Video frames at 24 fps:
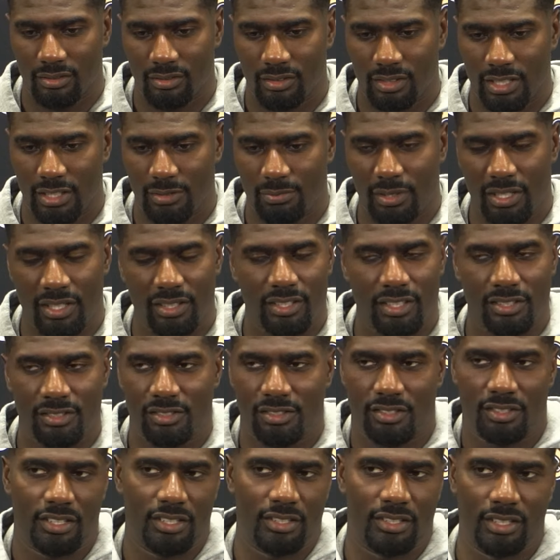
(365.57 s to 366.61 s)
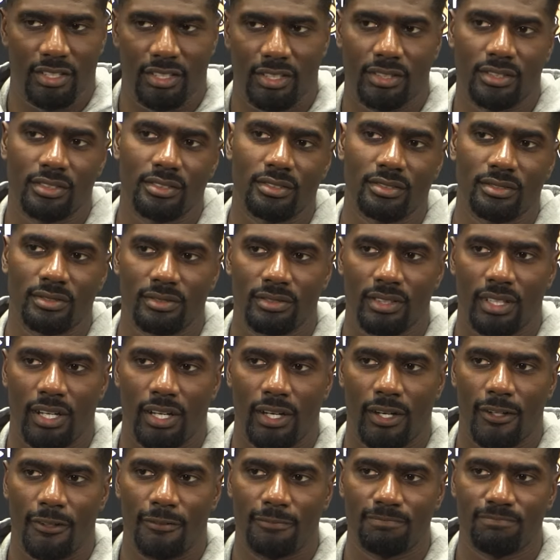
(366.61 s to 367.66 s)
It's paying attention to detail.
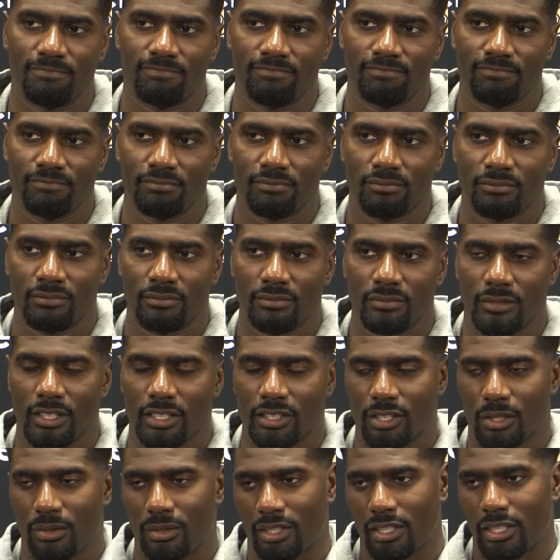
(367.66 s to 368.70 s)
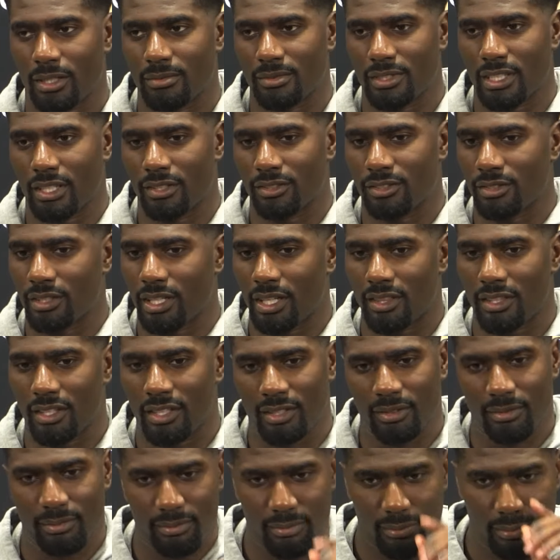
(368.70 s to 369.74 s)
That's all it comes down to. I
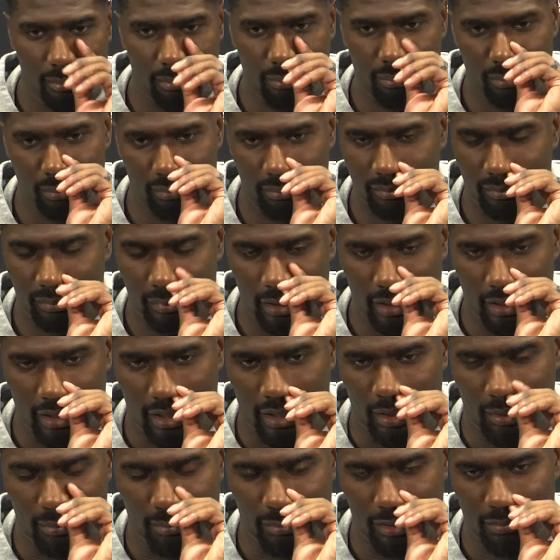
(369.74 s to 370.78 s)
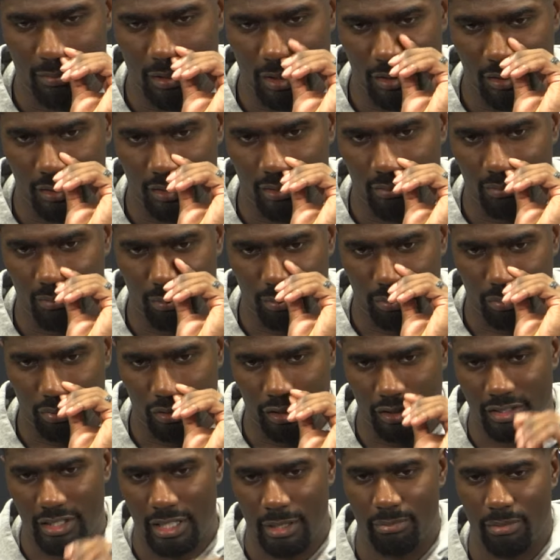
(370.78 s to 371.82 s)
think, especially
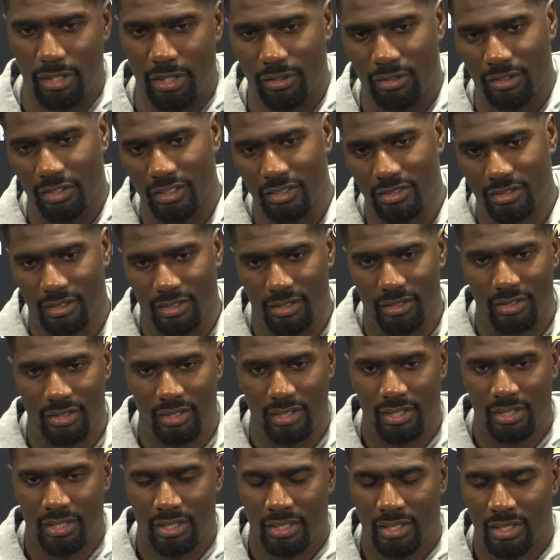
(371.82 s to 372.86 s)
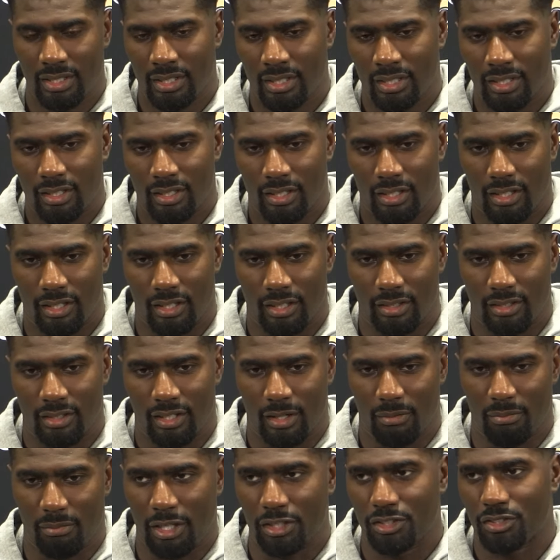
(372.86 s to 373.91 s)
pre-snap penalties are
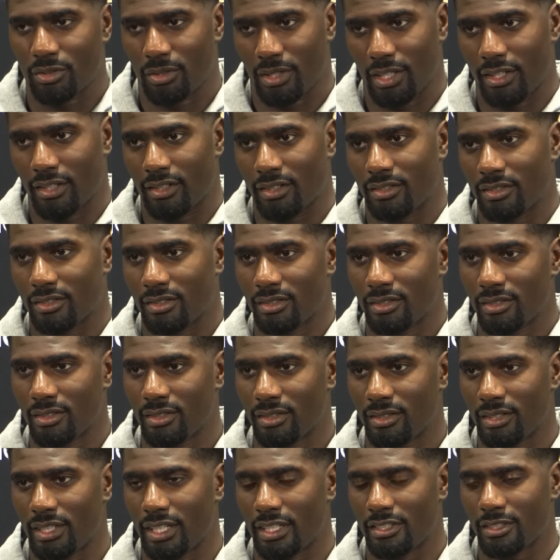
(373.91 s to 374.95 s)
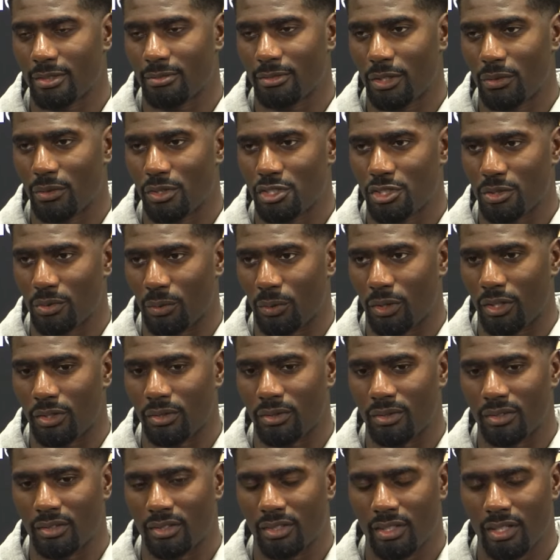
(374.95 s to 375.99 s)
mental errors, and that's something that we should work
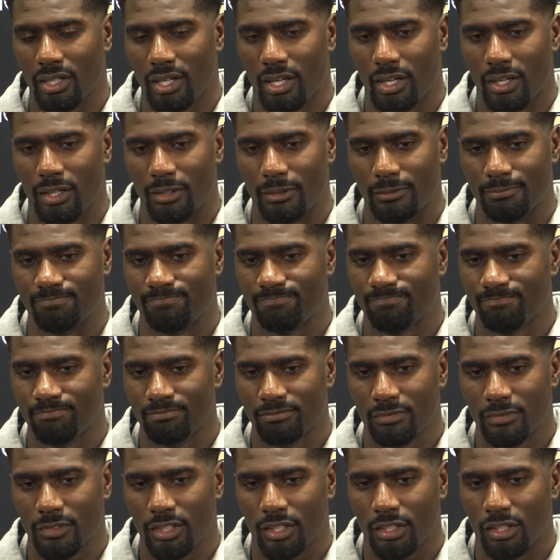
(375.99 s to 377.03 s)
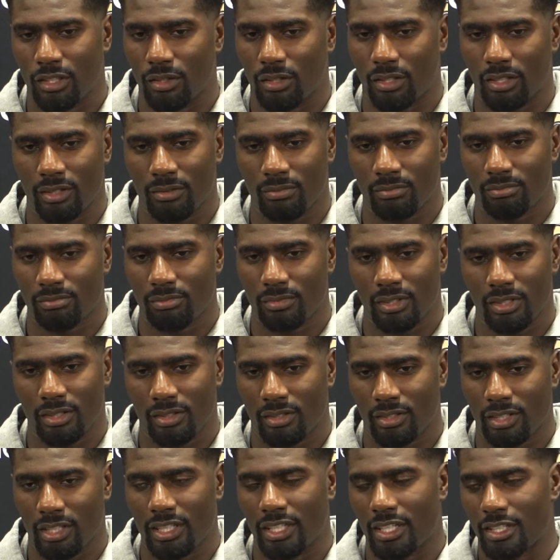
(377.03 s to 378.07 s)
on. You know,
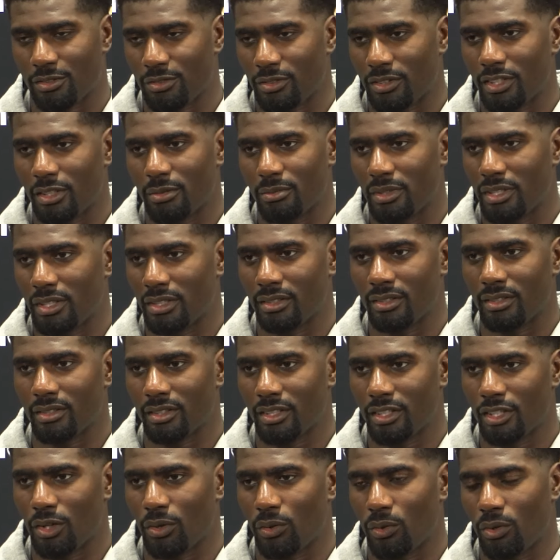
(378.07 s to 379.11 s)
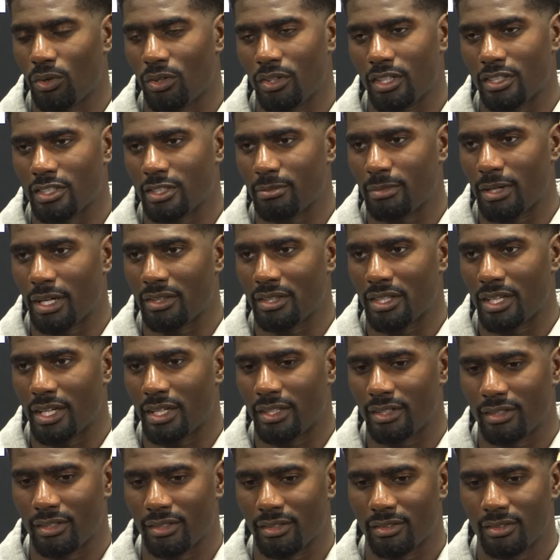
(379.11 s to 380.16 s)
Clint has really been, you know, on us about
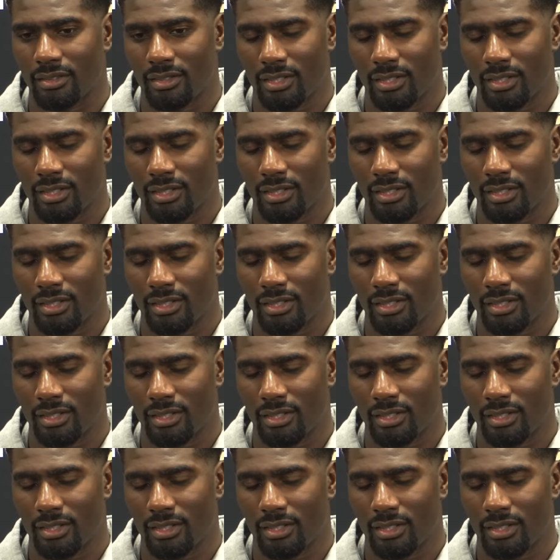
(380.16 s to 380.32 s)
that, and